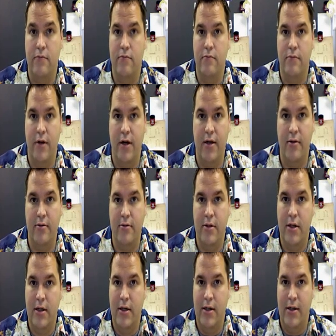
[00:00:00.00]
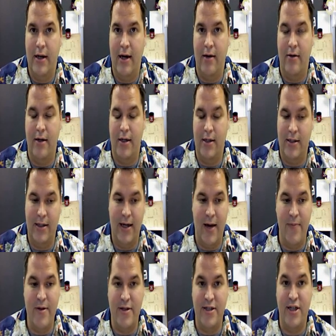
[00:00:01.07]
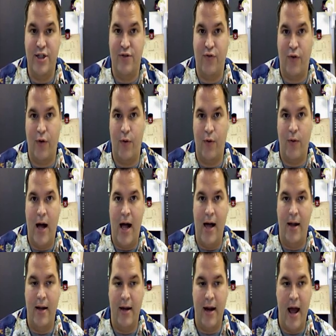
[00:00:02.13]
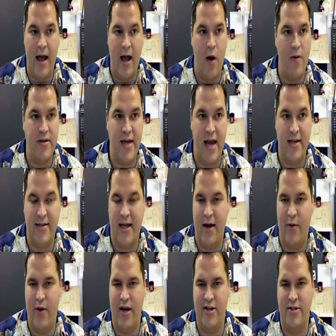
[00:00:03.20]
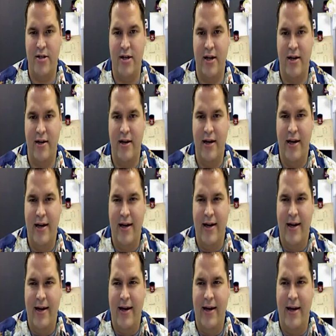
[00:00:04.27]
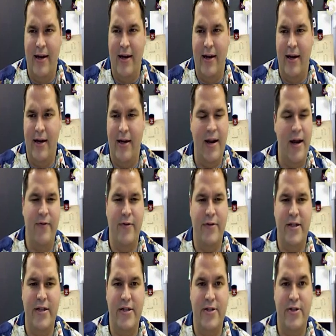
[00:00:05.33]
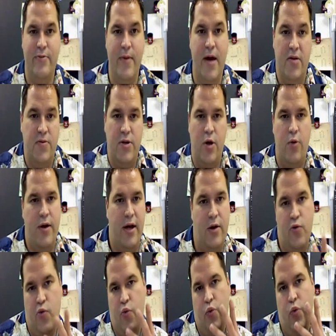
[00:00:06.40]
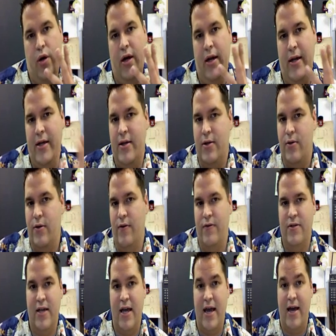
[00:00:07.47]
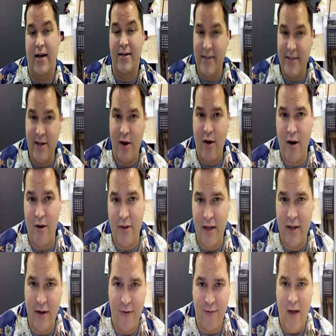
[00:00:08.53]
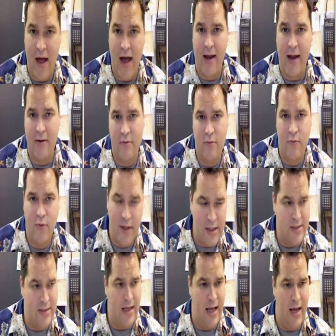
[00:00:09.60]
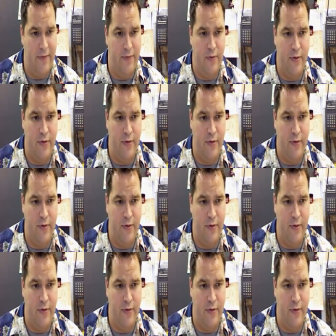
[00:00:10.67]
Right? Now, I've been teaching for a while, and I always ask that question, and it never ceases to amaze me. No one can really sort of say it, because it's a hard thing to define. What is life?